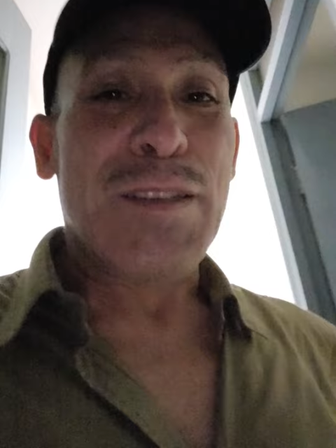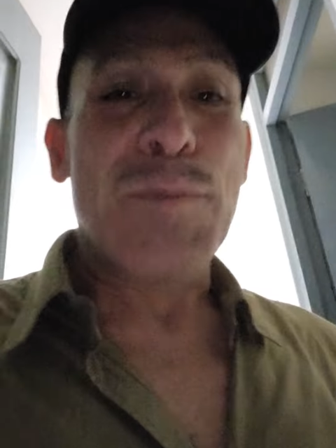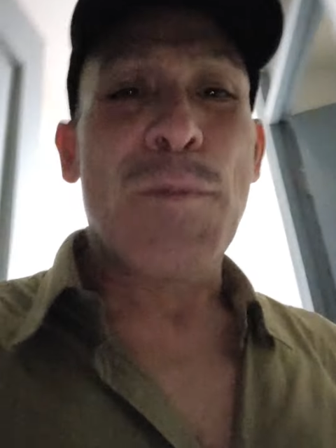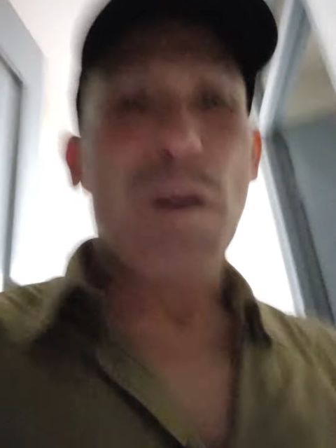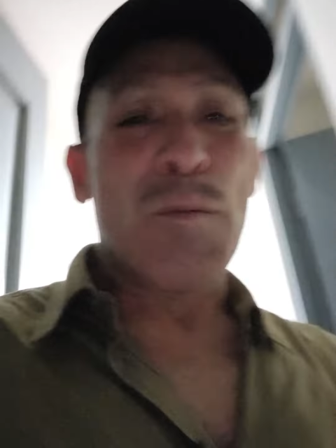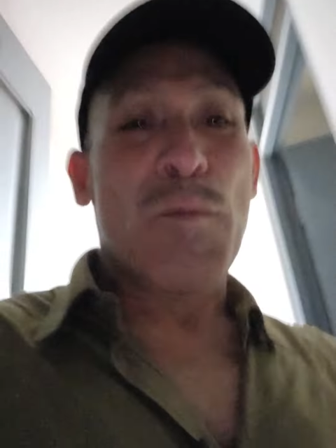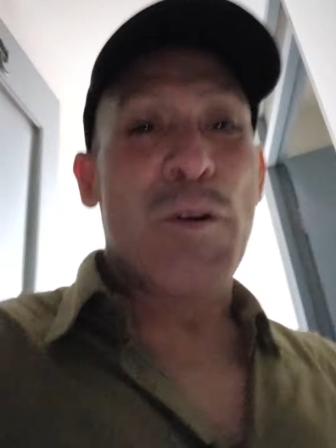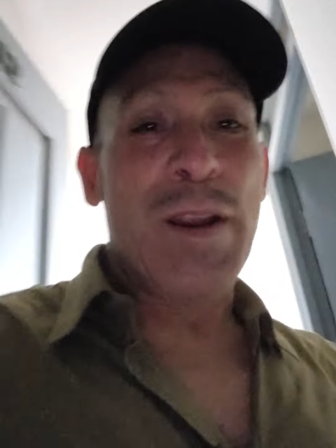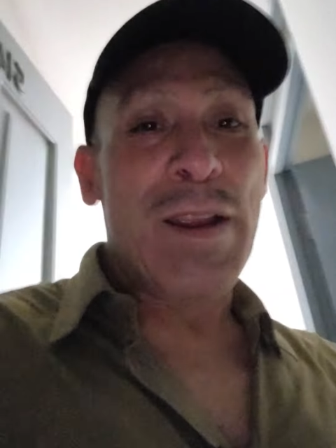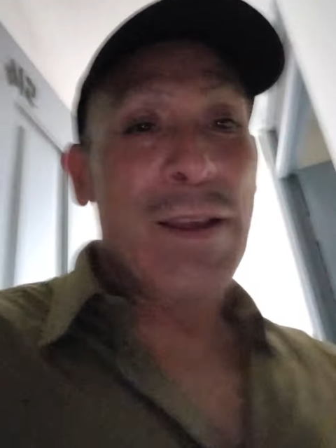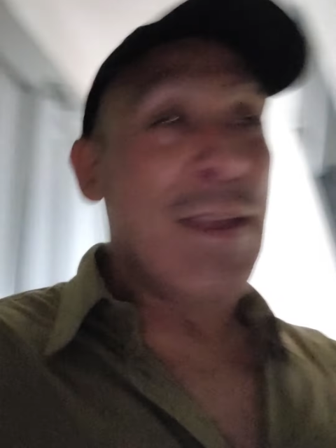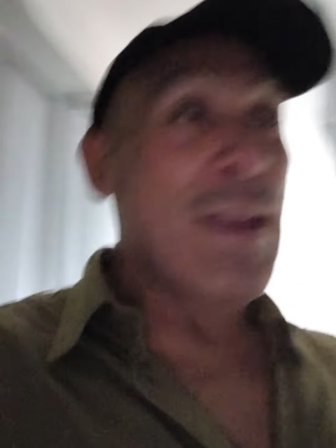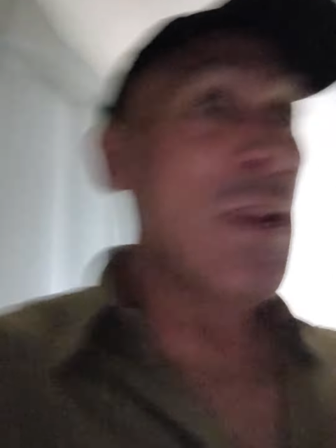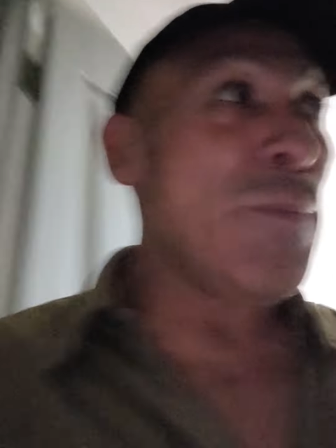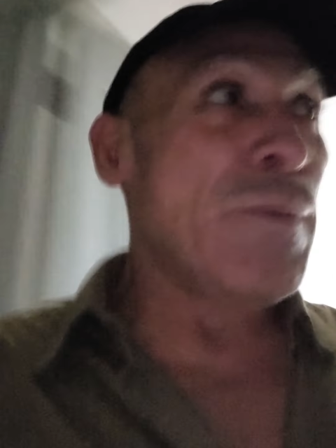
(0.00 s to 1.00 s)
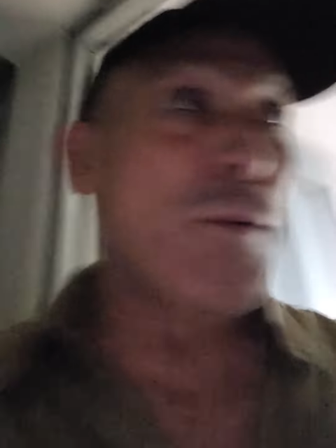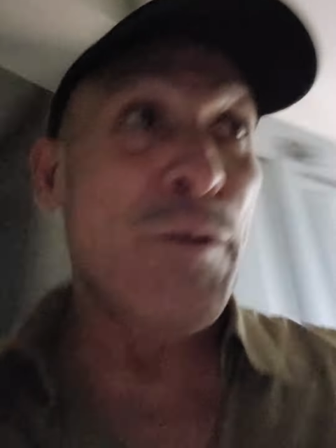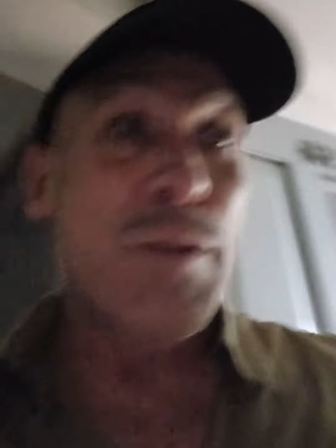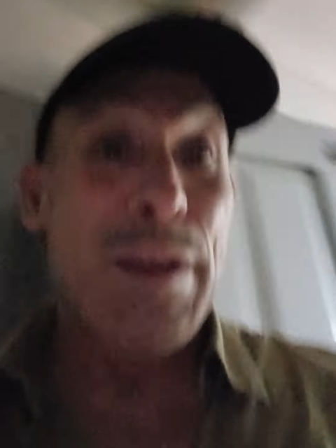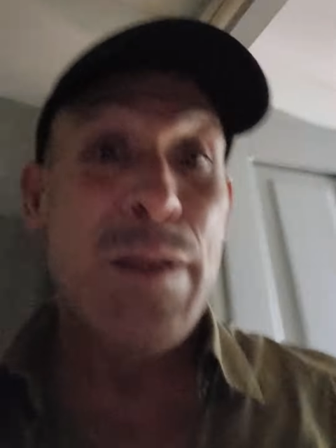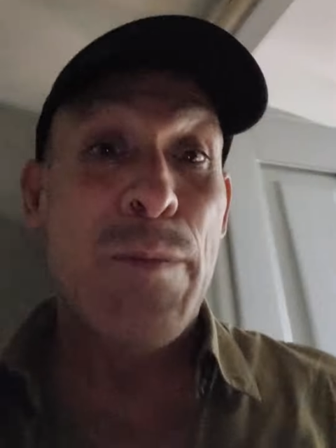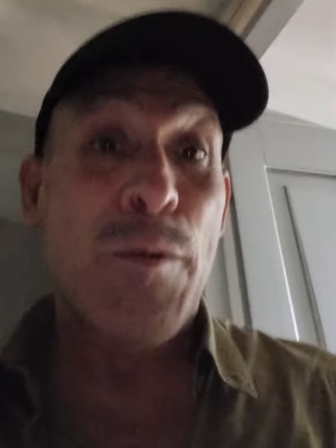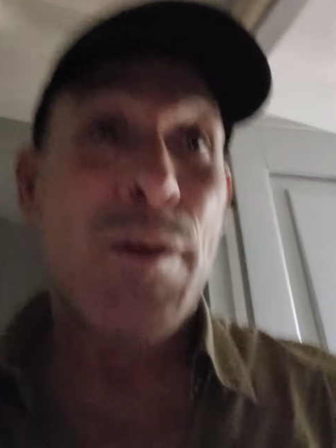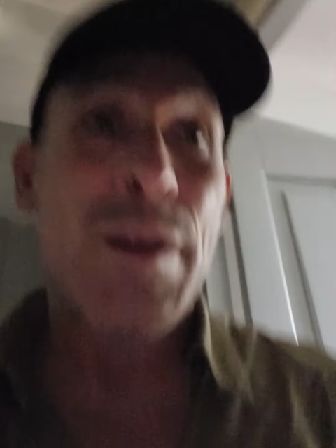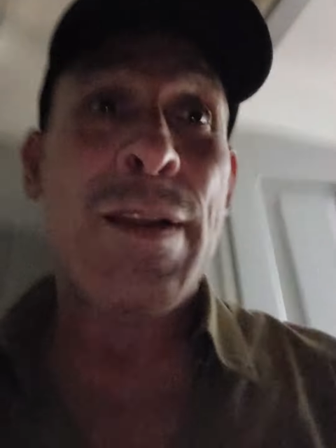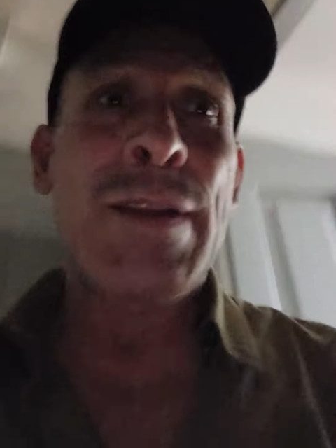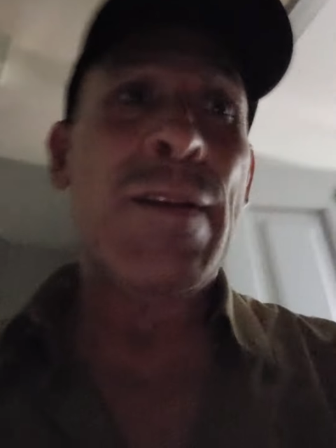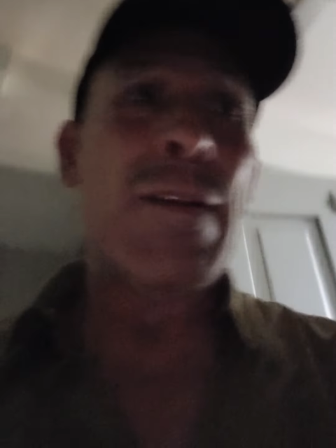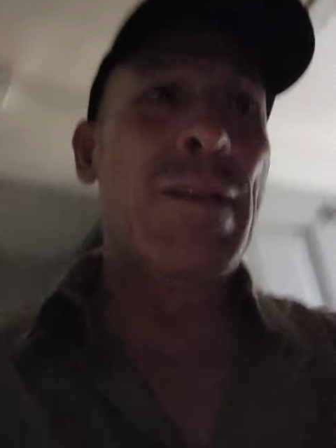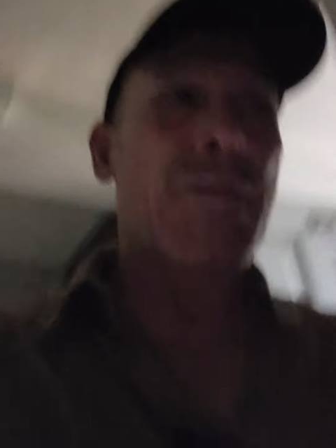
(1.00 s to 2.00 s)
tomorrow morning, I get up early in the
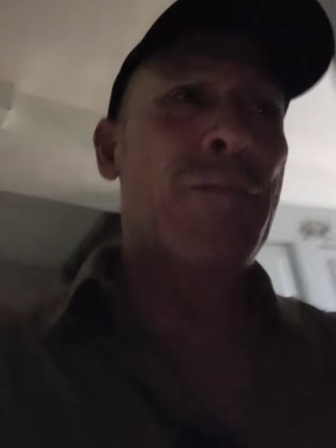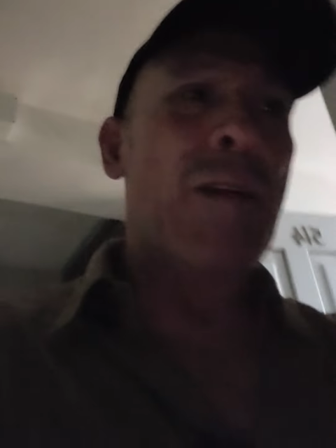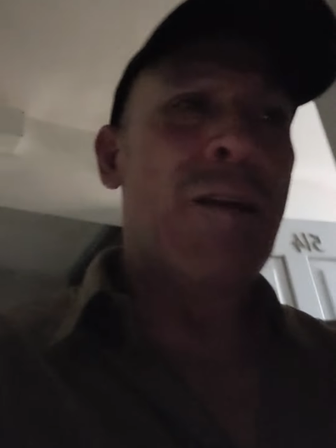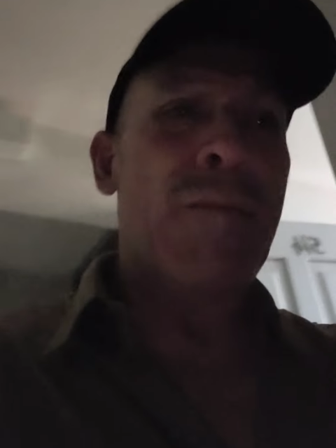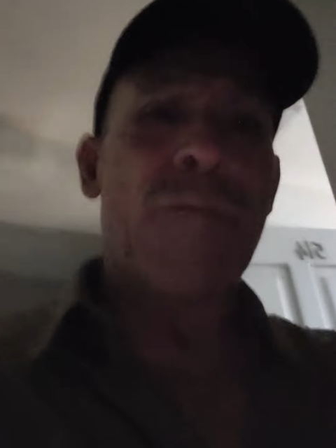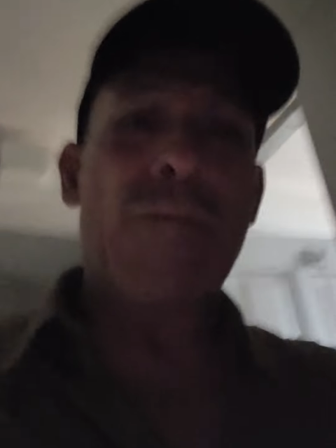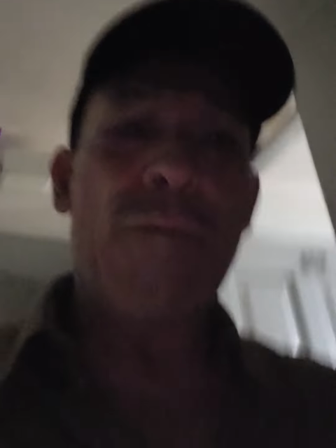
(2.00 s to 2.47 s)
morning at 5,